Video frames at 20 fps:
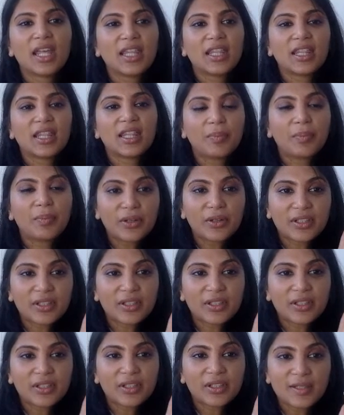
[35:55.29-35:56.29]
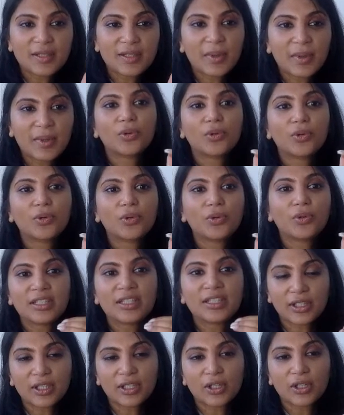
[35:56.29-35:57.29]
the podcast people will
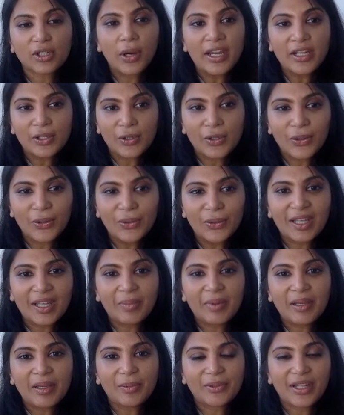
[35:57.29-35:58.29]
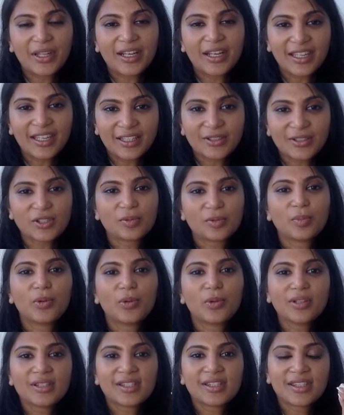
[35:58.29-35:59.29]
literally go, I know that people that are into
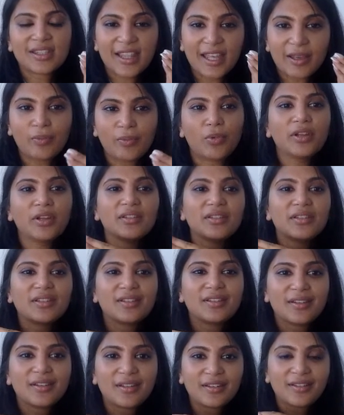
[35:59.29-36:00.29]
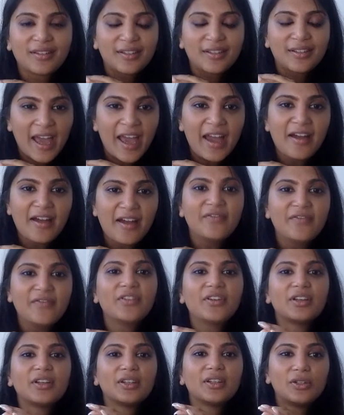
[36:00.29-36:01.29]
sports, they want to have
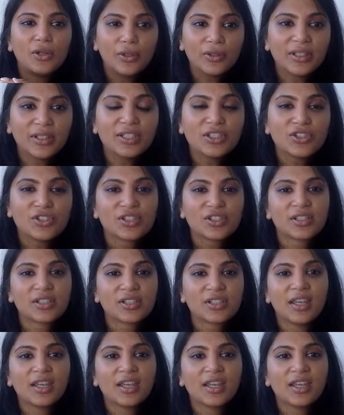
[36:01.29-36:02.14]
knowledge.